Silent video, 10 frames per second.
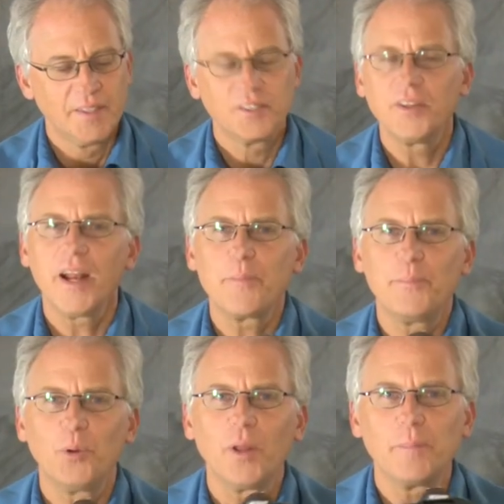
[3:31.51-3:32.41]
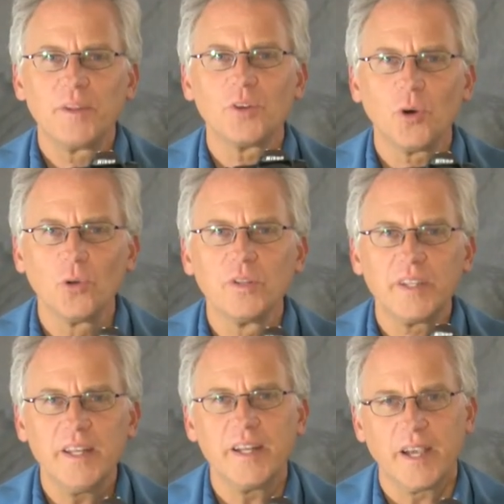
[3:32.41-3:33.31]
So then I pulled up this old
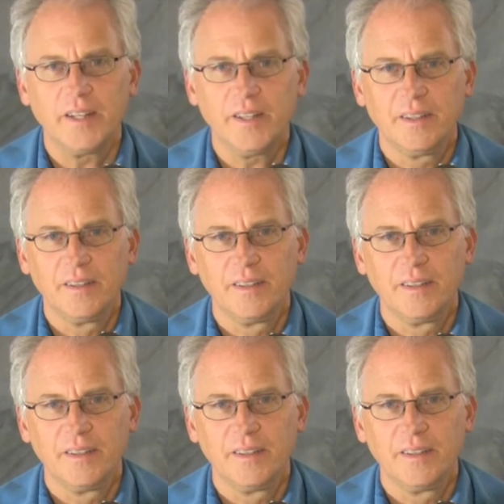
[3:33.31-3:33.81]
D ninety.